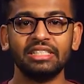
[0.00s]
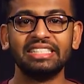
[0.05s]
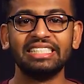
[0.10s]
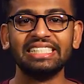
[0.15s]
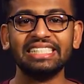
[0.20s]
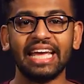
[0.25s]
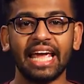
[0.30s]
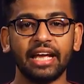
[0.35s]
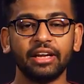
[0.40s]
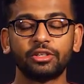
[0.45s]

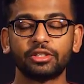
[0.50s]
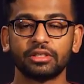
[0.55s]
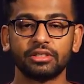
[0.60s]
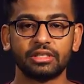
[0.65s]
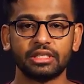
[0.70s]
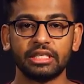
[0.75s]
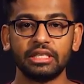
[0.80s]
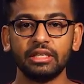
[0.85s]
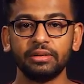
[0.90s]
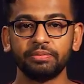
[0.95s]

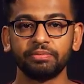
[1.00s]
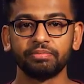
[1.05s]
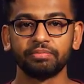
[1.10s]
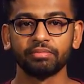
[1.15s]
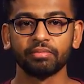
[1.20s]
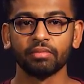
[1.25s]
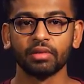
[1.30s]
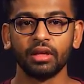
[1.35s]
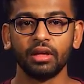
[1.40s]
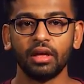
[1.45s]
GHz?
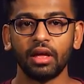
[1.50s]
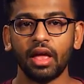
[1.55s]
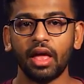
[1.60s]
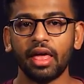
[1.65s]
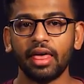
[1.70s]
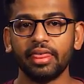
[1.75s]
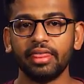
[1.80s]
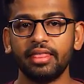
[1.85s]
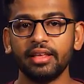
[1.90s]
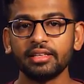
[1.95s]

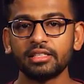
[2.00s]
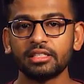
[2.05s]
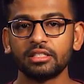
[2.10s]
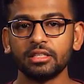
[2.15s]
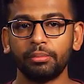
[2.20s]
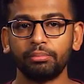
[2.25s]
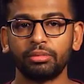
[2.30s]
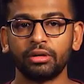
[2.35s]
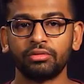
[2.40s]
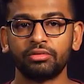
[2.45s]
This
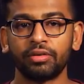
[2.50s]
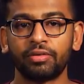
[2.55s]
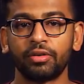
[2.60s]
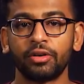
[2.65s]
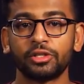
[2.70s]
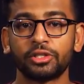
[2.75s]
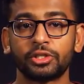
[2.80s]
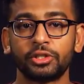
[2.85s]
number refers